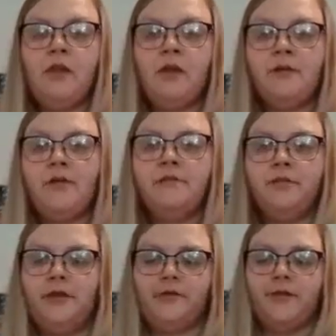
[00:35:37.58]
I mean,
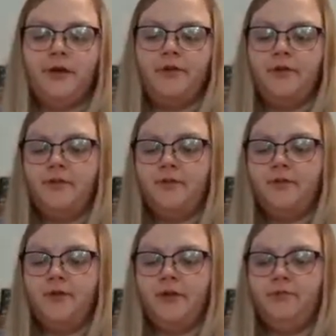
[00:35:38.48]
you never know.
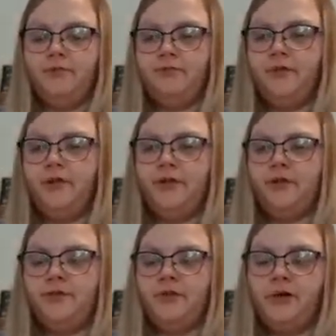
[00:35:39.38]
Somebody could,
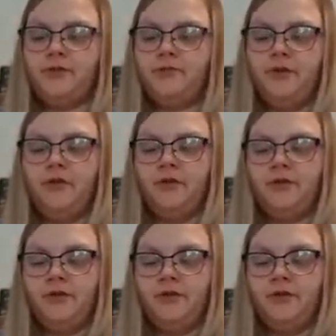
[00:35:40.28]
possibly.